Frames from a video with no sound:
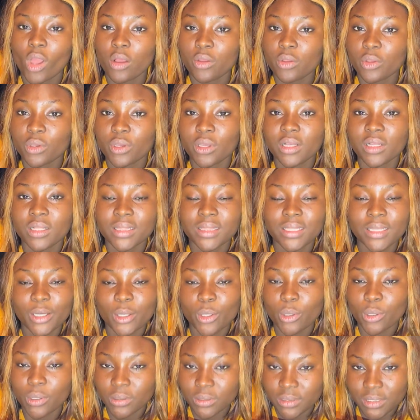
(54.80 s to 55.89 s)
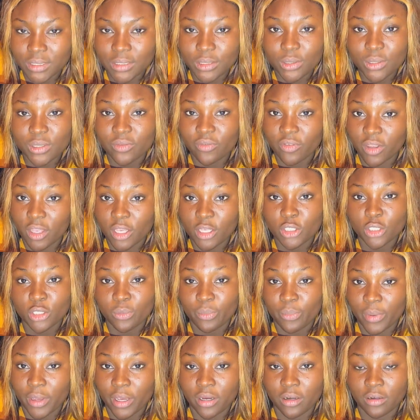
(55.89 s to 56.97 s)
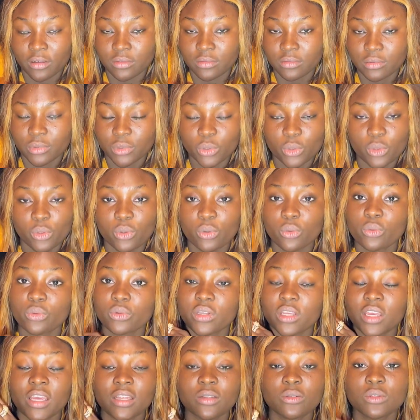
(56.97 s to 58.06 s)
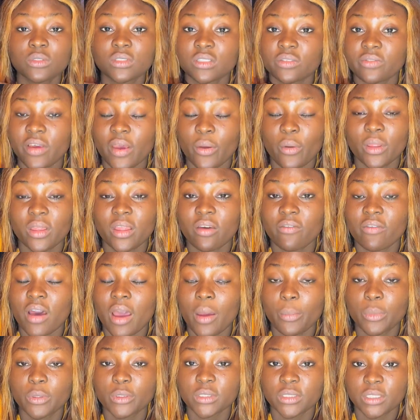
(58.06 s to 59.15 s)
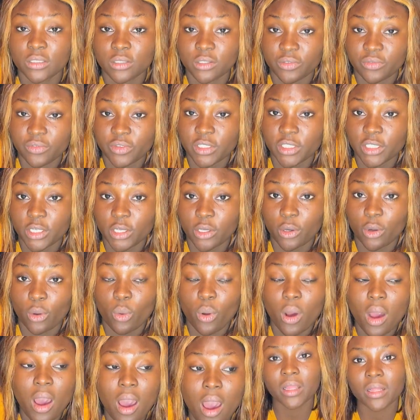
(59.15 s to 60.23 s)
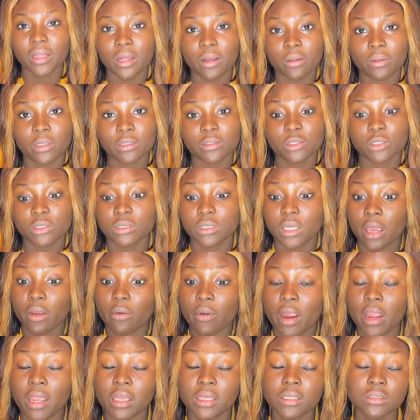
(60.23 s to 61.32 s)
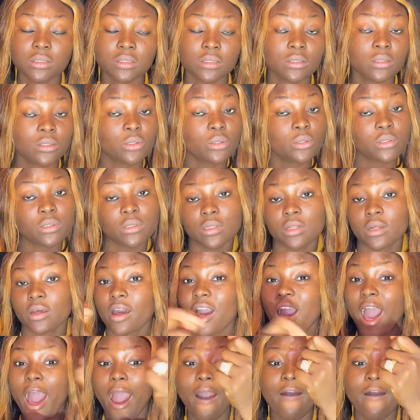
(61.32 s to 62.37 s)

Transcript: you can click on the notification bell so you could get notified whenever i post a new video and now let's just get right into the